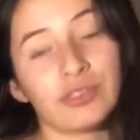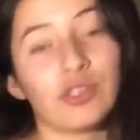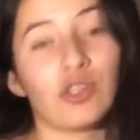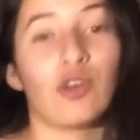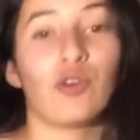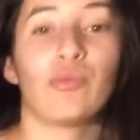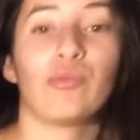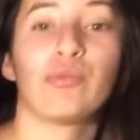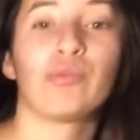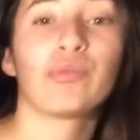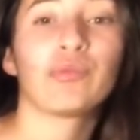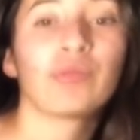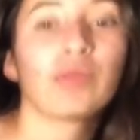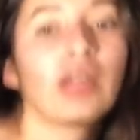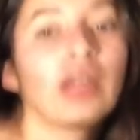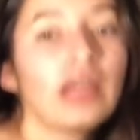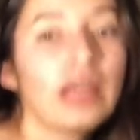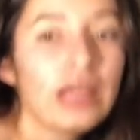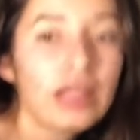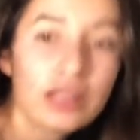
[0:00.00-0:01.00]
so
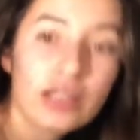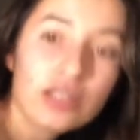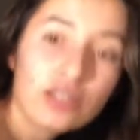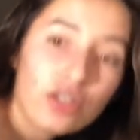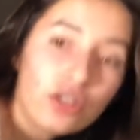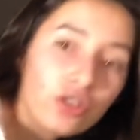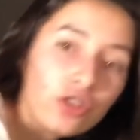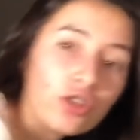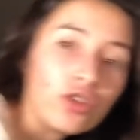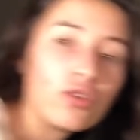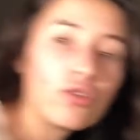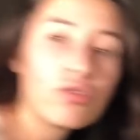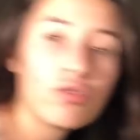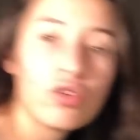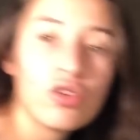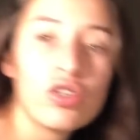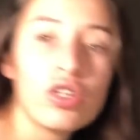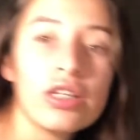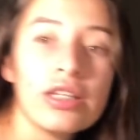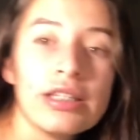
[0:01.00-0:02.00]
these are cute.
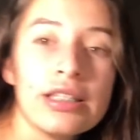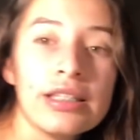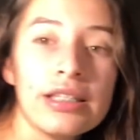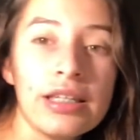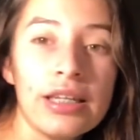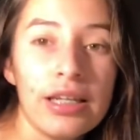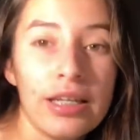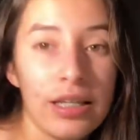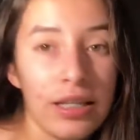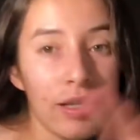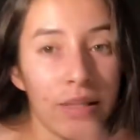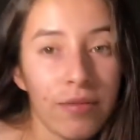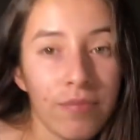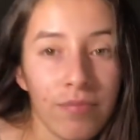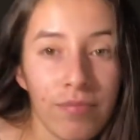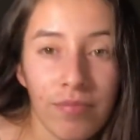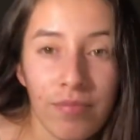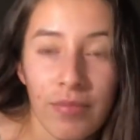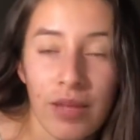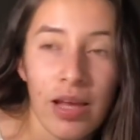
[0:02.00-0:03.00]
You just needed,
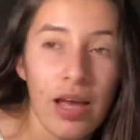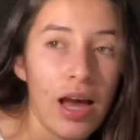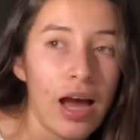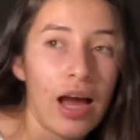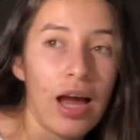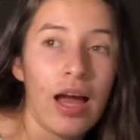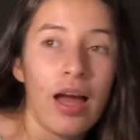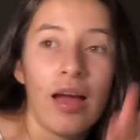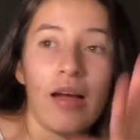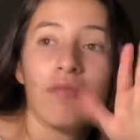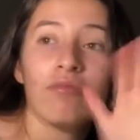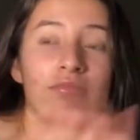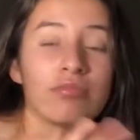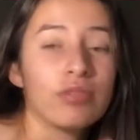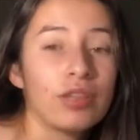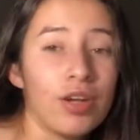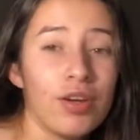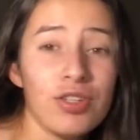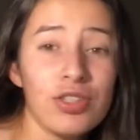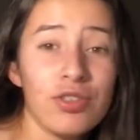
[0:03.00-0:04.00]

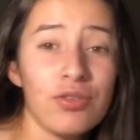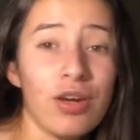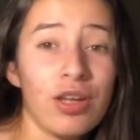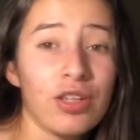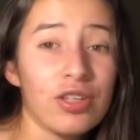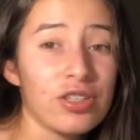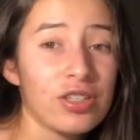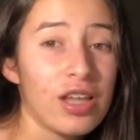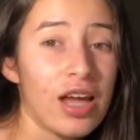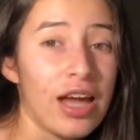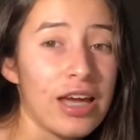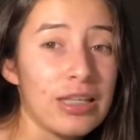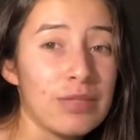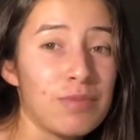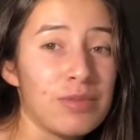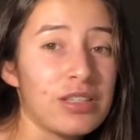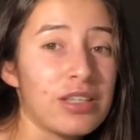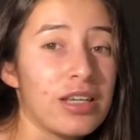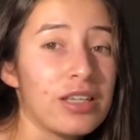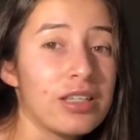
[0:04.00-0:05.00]
there's no other size
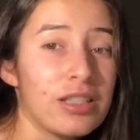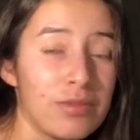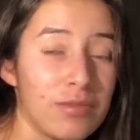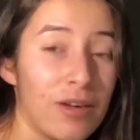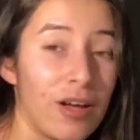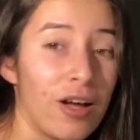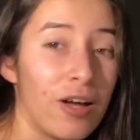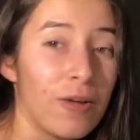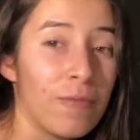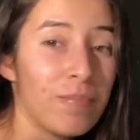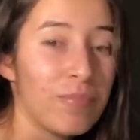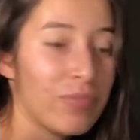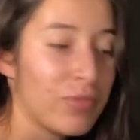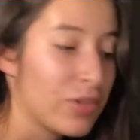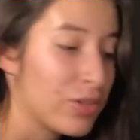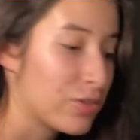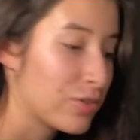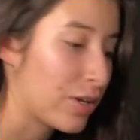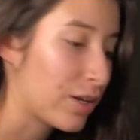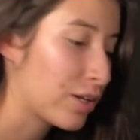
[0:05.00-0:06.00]
besides small.
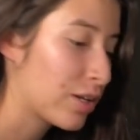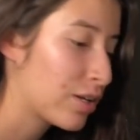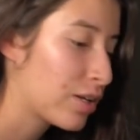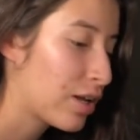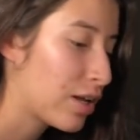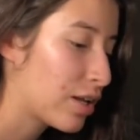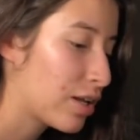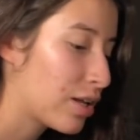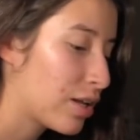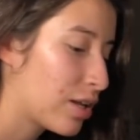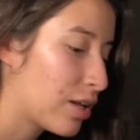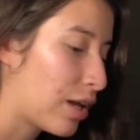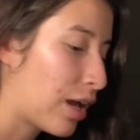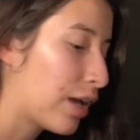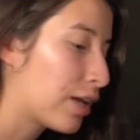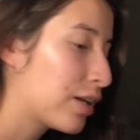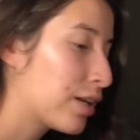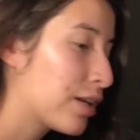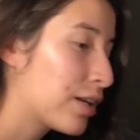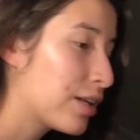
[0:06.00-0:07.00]
So I
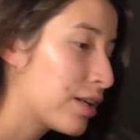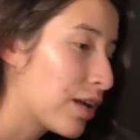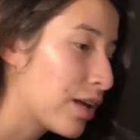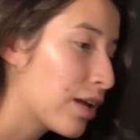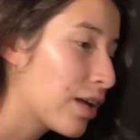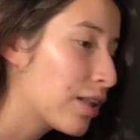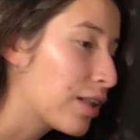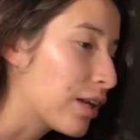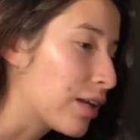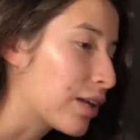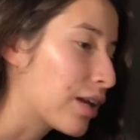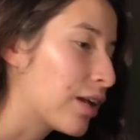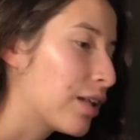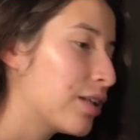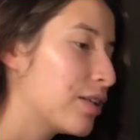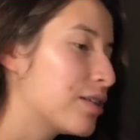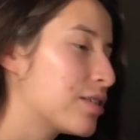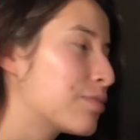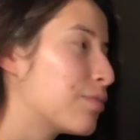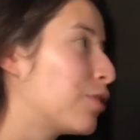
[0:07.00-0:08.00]
couldn't get like
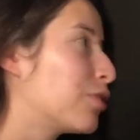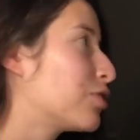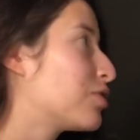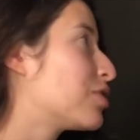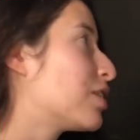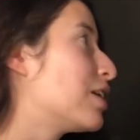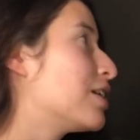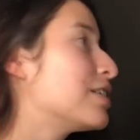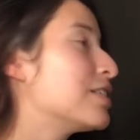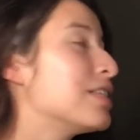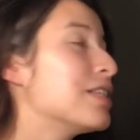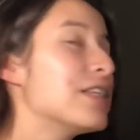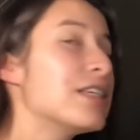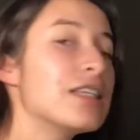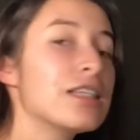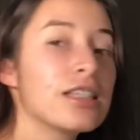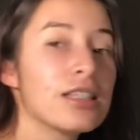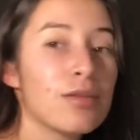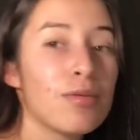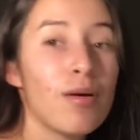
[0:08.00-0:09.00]
any smaller size than
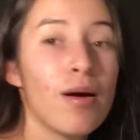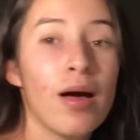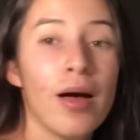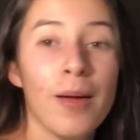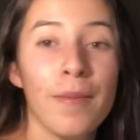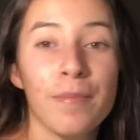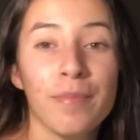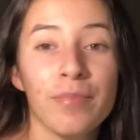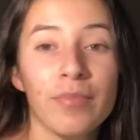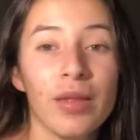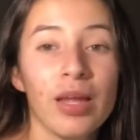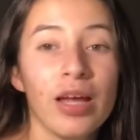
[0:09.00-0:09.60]
this, but